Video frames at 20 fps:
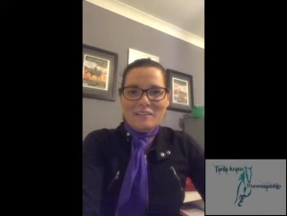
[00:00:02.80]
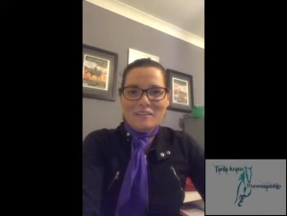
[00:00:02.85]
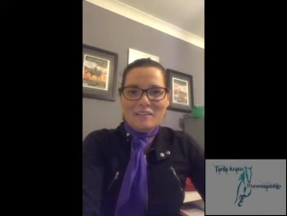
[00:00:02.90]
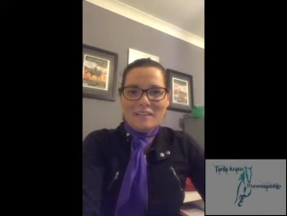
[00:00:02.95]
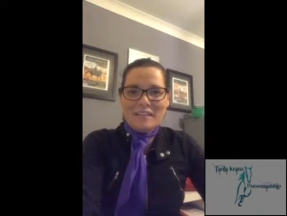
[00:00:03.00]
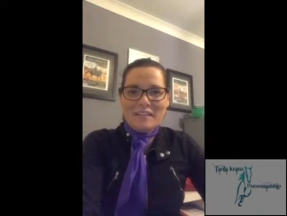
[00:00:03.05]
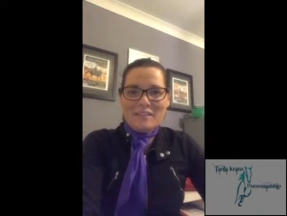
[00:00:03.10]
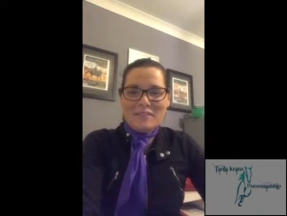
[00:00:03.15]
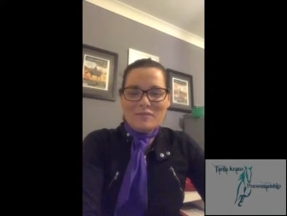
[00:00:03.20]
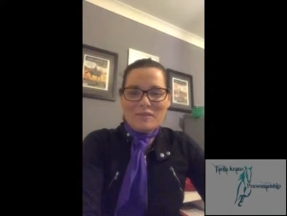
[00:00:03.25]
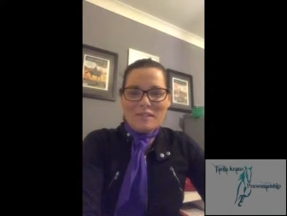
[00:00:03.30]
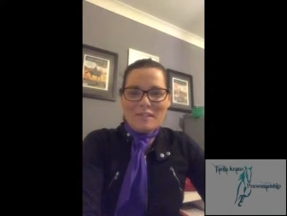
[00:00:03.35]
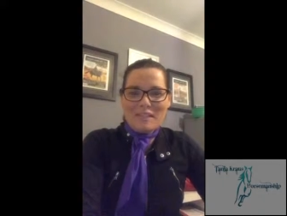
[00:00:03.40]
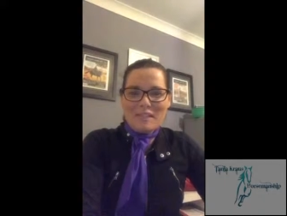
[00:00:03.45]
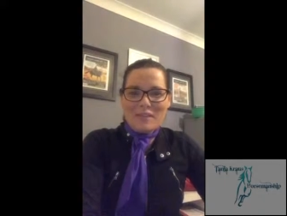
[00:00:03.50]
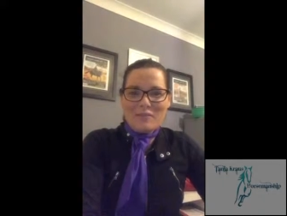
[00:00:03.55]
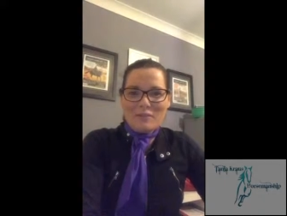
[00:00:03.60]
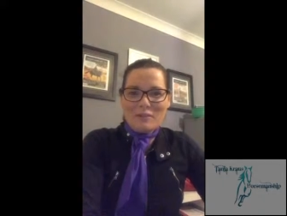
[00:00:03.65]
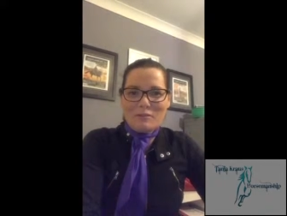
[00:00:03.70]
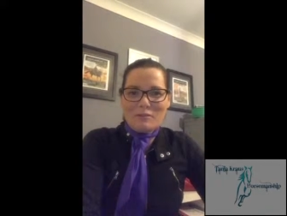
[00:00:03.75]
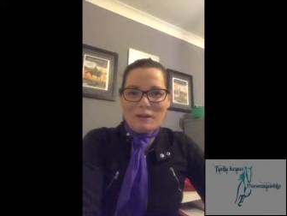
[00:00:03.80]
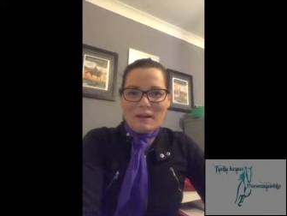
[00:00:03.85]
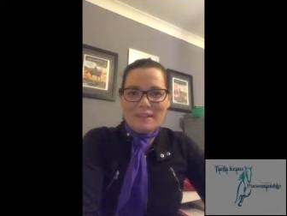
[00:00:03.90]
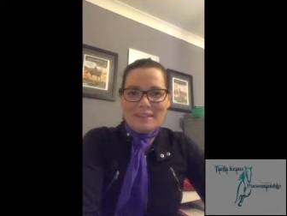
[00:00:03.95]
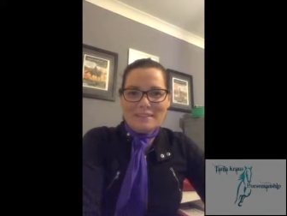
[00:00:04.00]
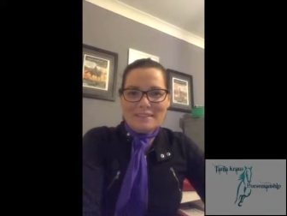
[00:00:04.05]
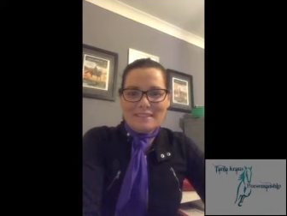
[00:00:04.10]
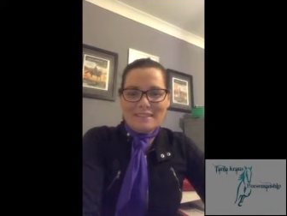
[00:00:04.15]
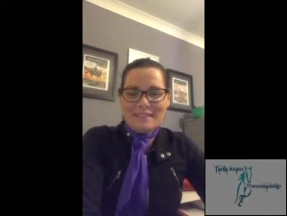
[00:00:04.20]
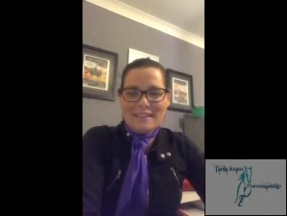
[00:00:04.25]
Good evening,
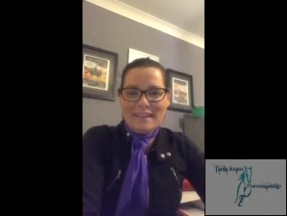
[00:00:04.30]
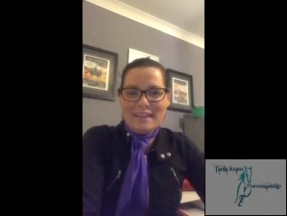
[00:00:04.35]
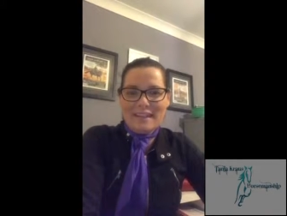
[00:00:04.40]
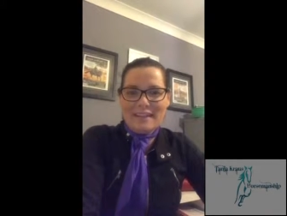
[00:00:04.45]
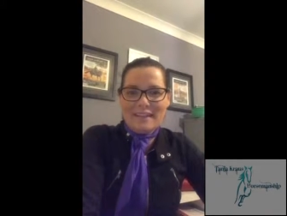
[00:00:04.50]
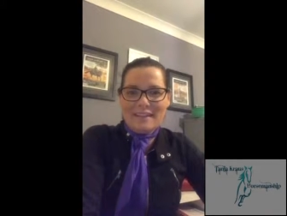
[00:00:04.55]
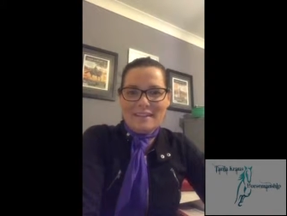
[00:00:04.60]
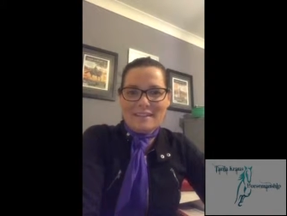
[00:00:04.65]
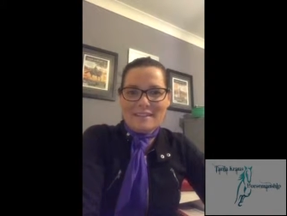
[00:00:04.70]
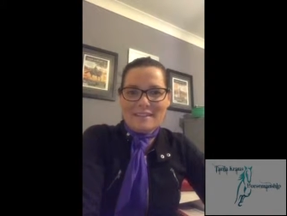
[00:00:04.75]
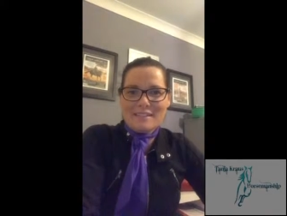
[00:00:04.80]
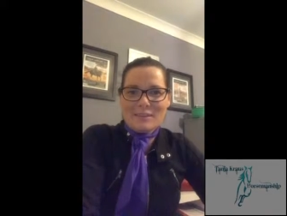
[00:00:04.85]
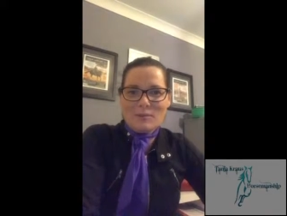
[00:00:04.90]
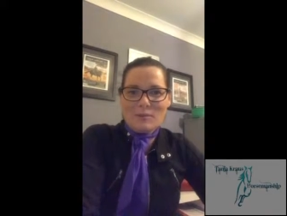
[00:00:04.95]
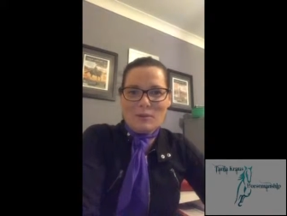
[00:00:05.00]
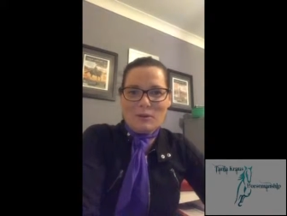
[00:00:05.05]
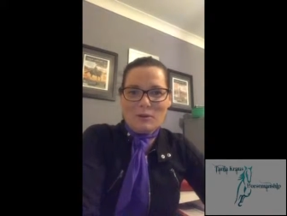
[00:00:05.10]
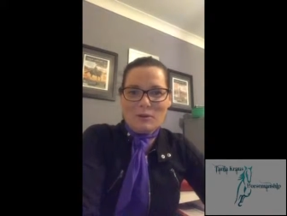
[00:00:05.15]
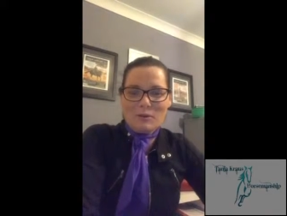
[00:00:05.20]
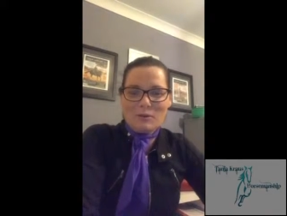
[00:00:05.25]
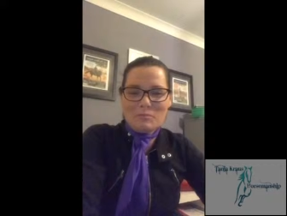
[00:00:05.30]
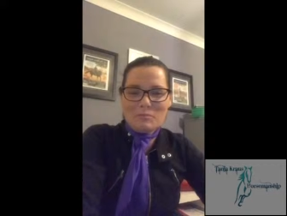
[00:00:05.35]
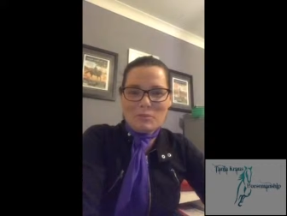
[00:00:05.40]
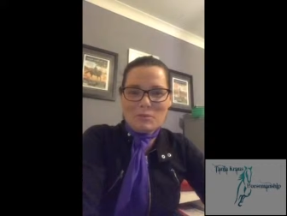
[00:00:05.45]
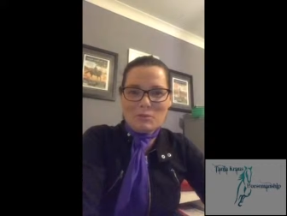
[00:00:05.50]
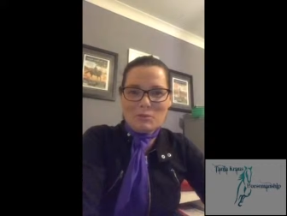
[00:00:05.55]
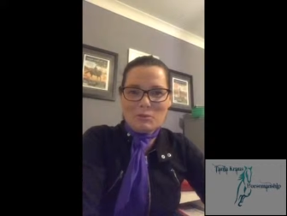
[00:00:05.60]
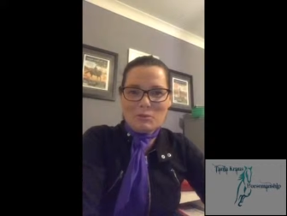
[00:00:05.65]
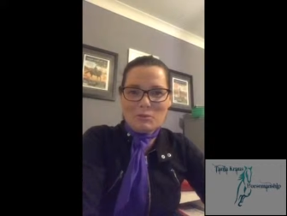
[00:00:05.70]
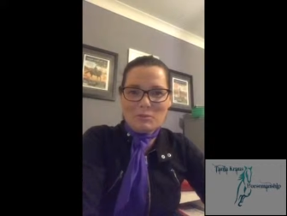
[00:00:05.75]
everyone, and welcome
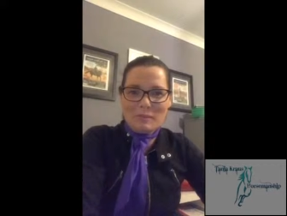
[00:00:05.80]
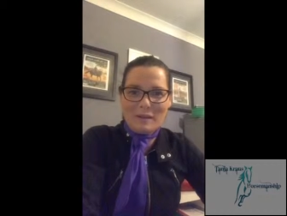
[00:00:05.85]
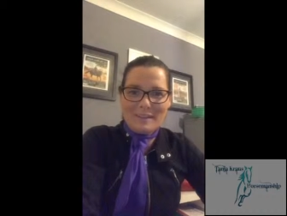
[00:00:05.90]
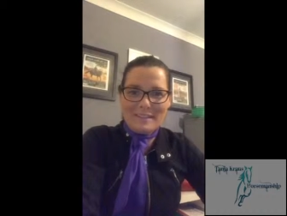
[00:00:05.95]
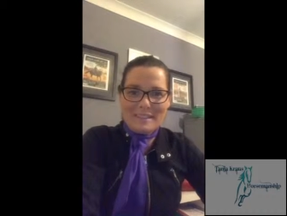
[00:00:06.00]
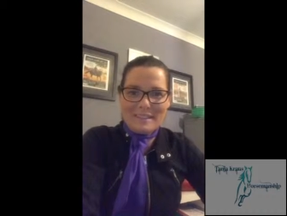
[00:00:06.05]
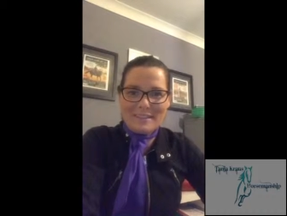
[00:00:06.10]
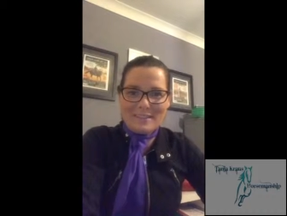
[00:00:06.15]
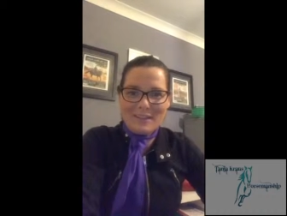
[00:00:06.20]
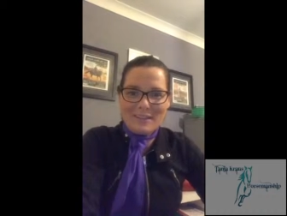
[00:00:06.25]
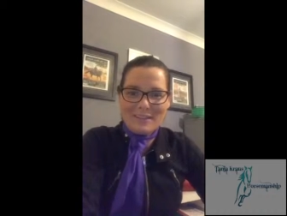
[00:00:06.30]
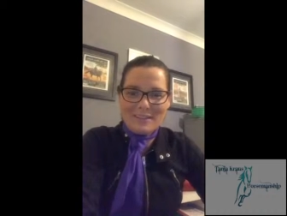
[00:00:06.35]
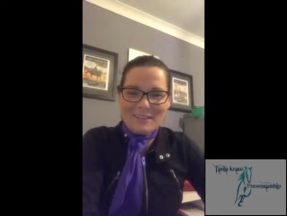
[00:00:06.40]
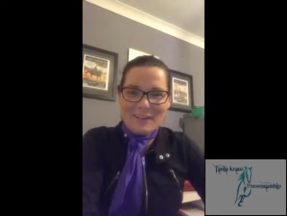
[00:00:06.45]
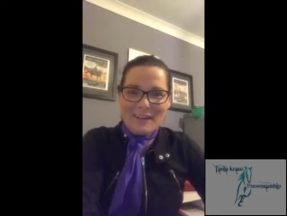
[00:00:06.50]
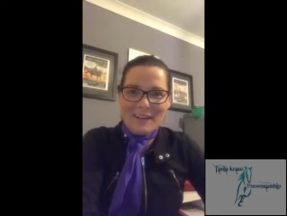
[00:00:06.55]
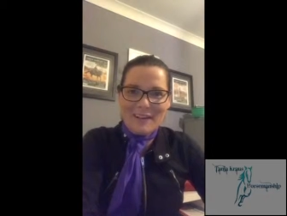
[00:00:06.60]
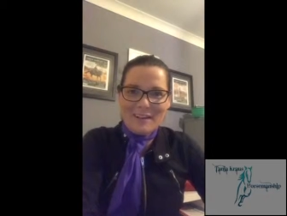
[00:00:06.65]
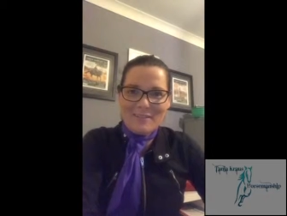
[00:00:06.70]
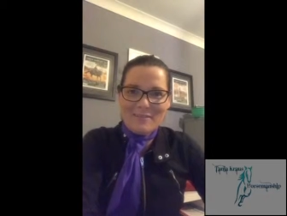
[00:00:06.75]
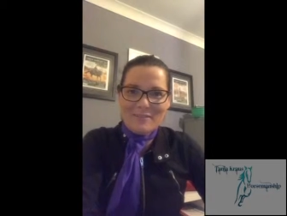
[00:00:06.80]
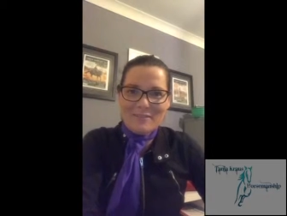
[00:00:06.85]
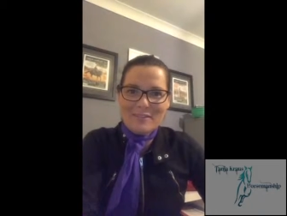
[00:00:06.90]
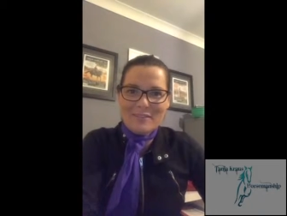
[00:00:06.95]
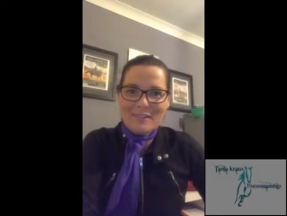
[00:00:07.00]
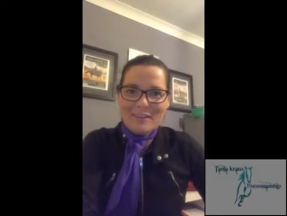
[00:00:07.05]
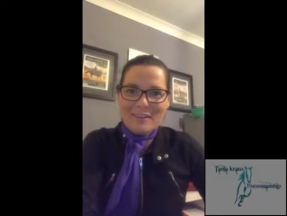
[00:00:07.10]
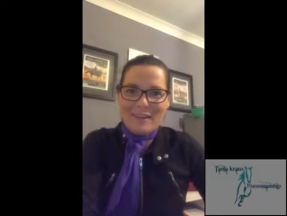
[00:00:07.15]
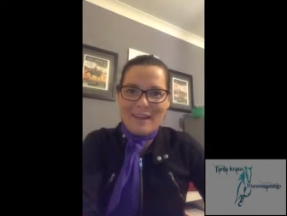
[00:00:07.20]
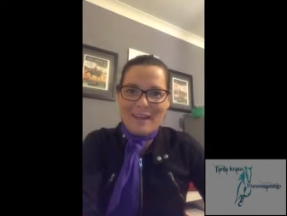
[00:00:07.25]
to Monday Night
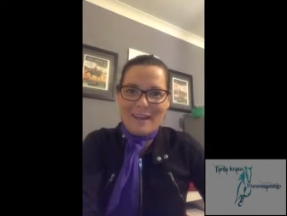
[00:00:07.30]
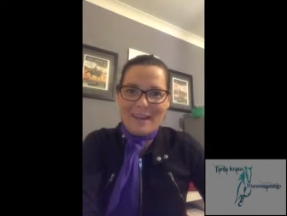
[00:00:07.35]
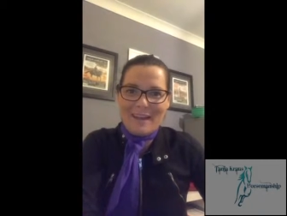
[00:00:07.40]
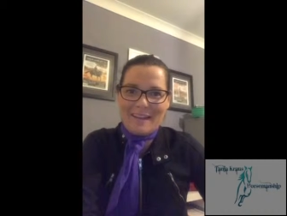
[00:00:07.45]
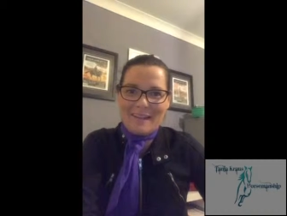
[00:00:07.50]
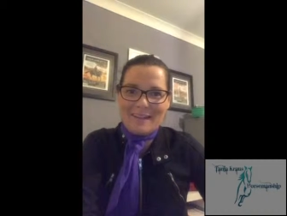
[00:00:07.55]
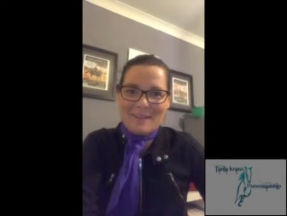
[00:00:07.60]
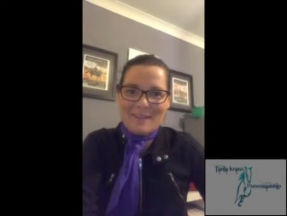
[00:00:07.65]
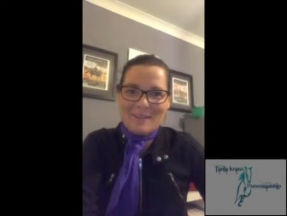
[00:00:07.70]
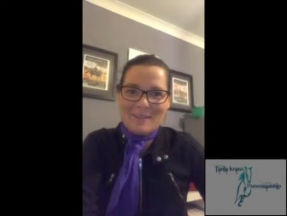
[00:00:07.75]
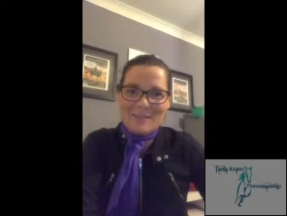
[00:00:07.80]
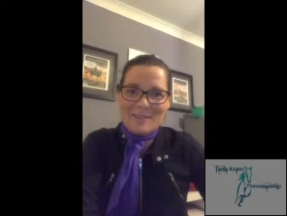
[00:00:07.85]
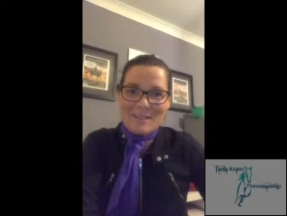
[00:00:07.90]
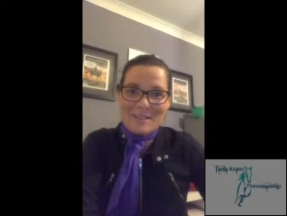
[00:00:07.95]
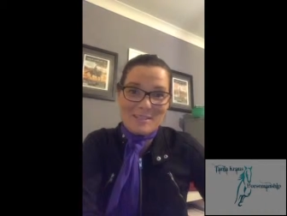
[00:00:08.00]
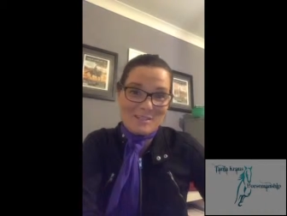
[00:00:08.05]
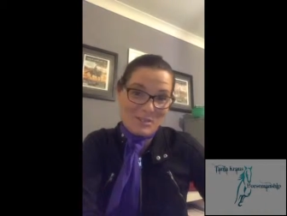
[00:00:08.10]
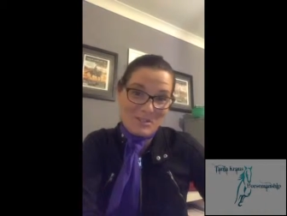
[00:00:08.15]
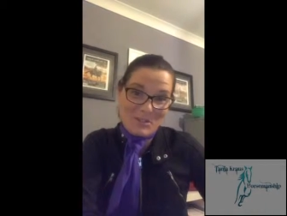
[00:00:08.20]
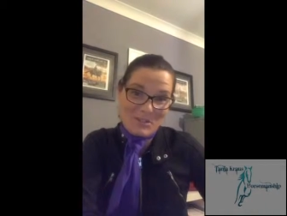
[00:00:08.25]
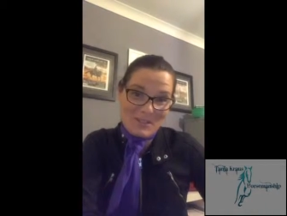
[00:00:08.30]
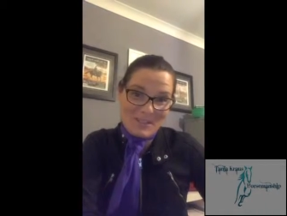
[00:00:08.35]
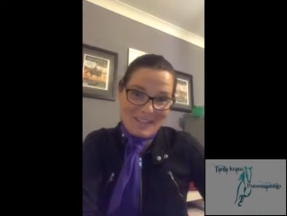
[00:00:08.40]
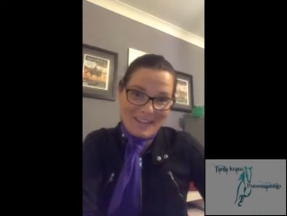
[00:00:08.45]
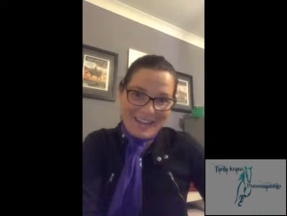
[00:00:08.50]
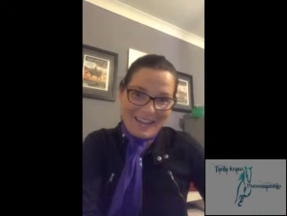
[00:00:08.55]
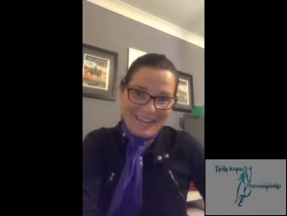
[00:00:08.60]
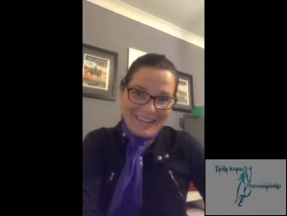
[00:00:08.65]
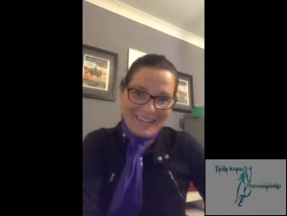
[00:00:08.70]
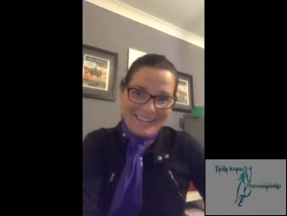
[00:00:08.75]
Live. And it's
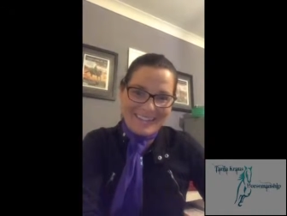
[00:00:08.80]
Tuesday.